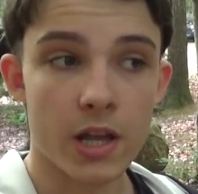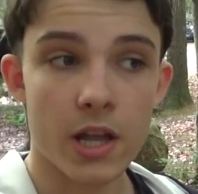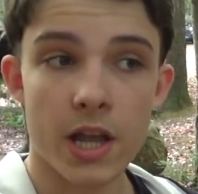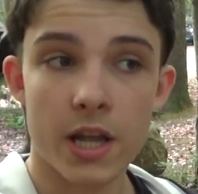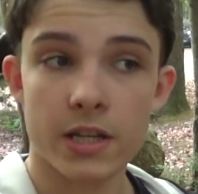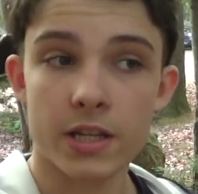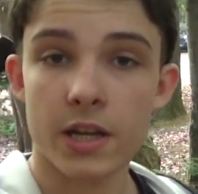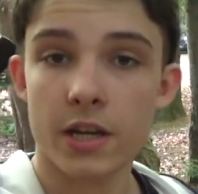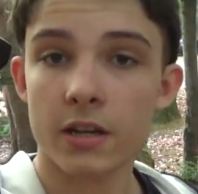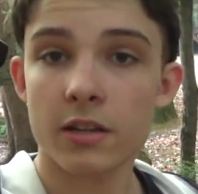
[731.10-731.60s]

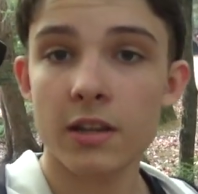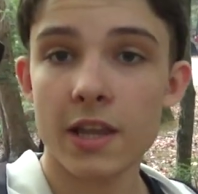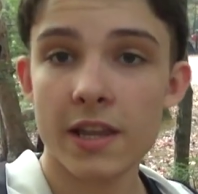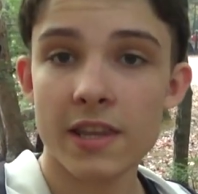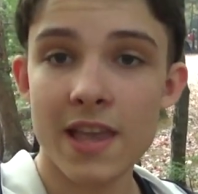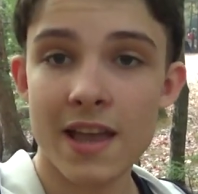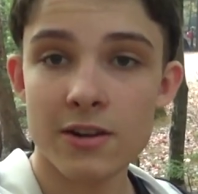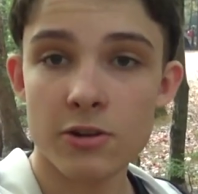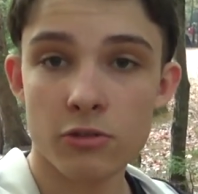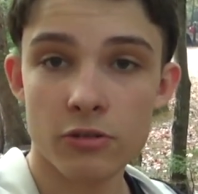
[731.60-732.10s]
And click
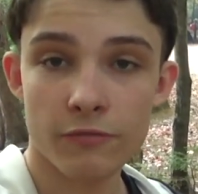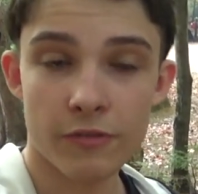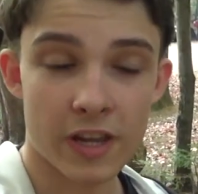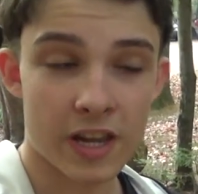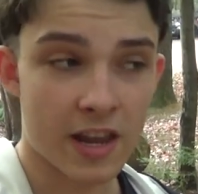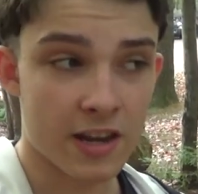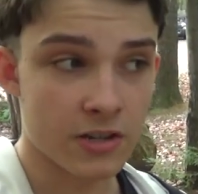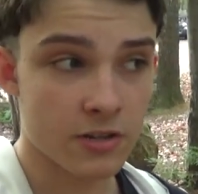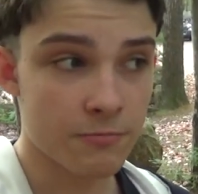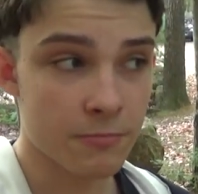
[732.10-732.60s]
that
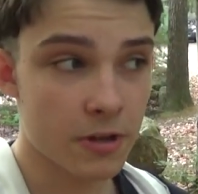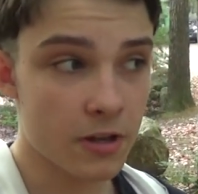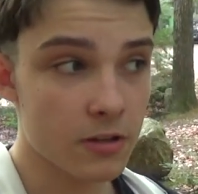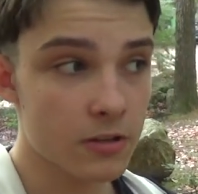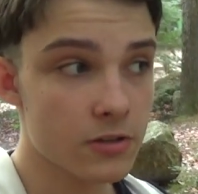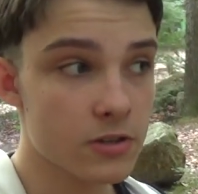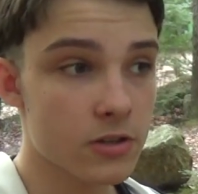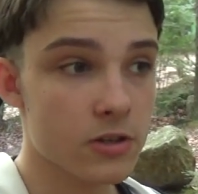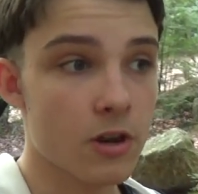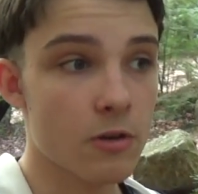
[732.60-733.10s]
notification bell
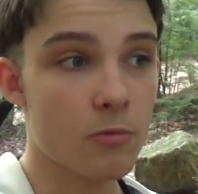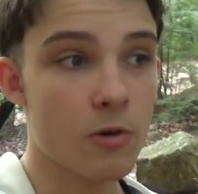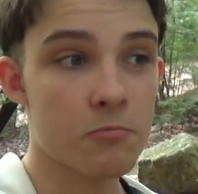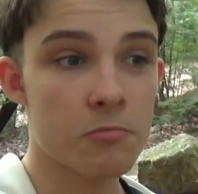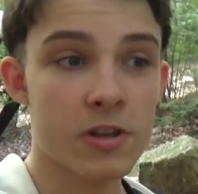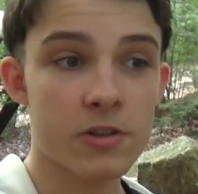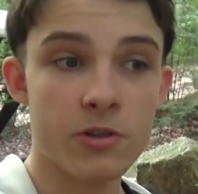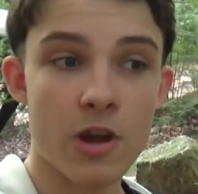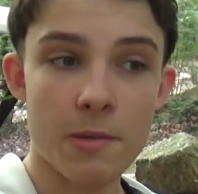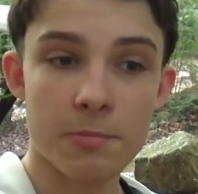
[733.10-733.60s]
to know when
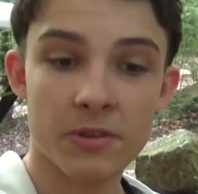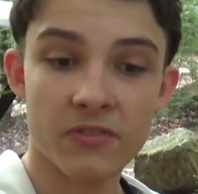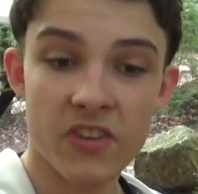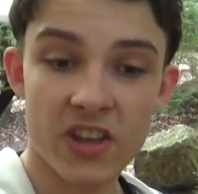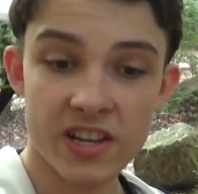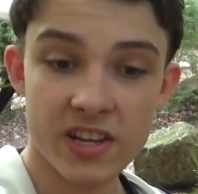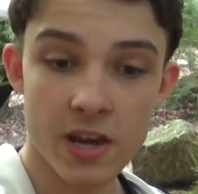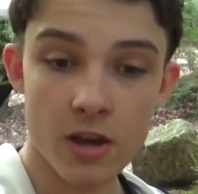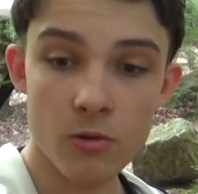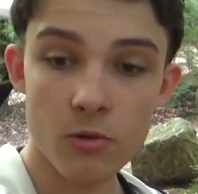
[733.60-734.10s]
we drop a
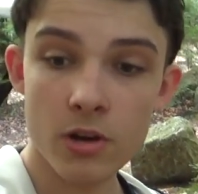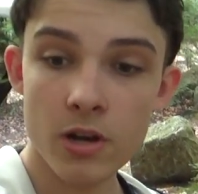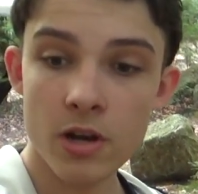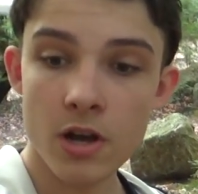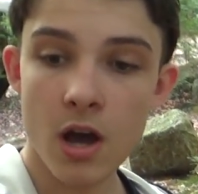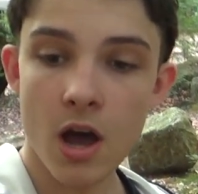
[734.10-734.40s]
video,